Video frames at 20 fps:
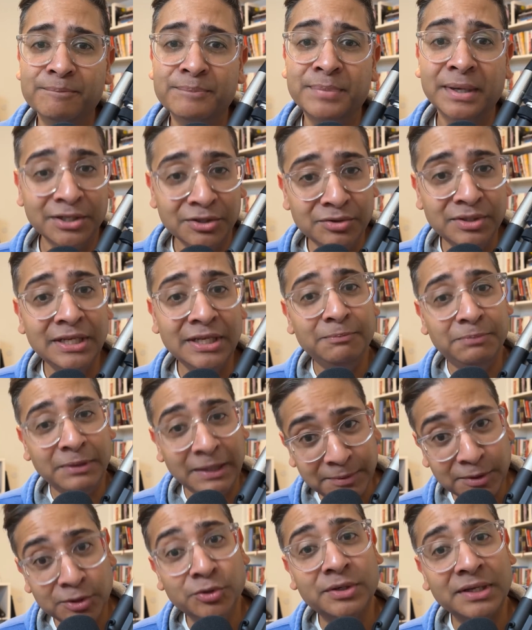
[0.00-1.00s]
But you need people
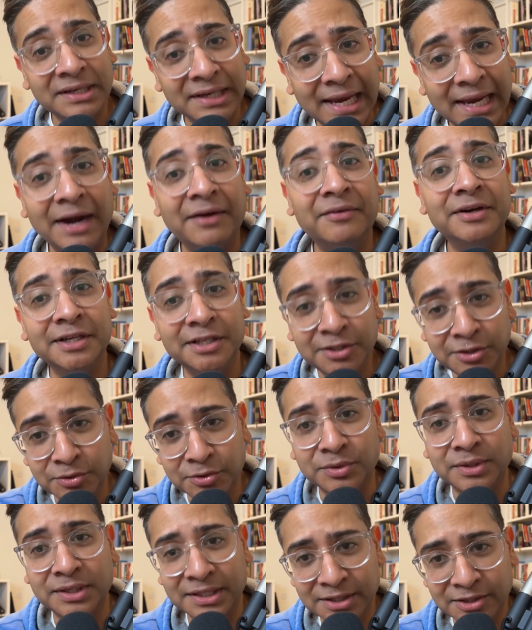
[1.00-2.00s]
who can carry
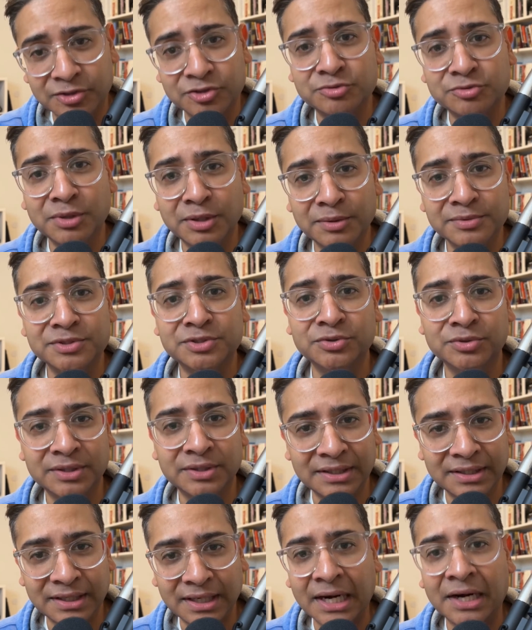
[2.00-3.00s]
you in those moments, who can
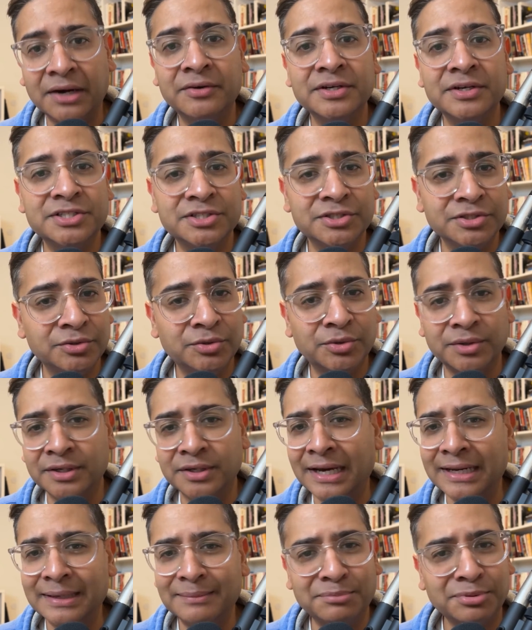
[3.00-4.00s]
encourage you, who are
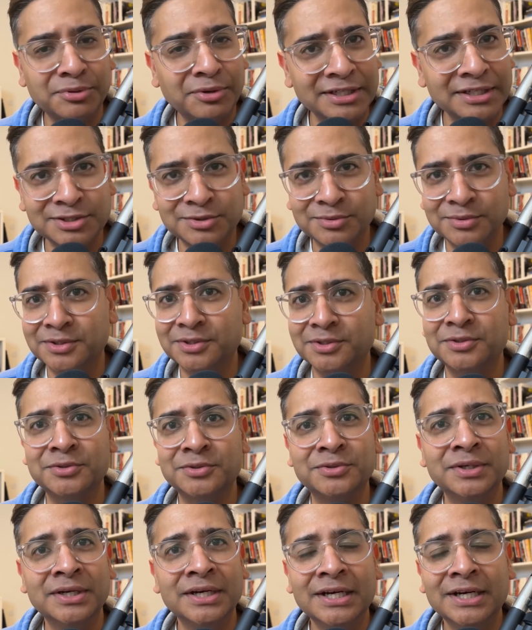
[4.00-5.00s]
not impressed with you,
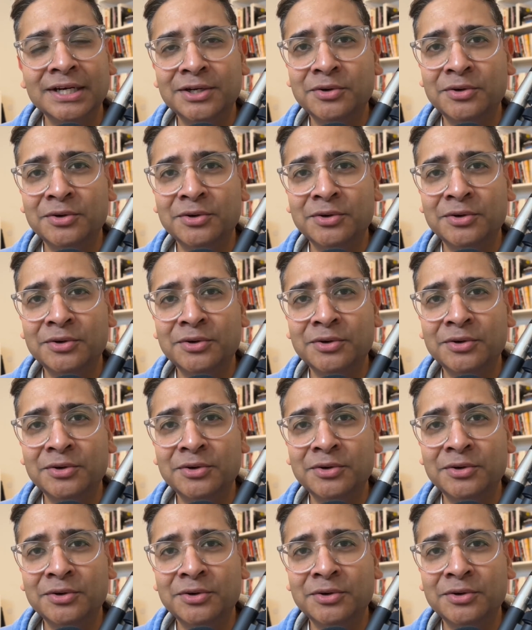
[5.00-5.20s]
who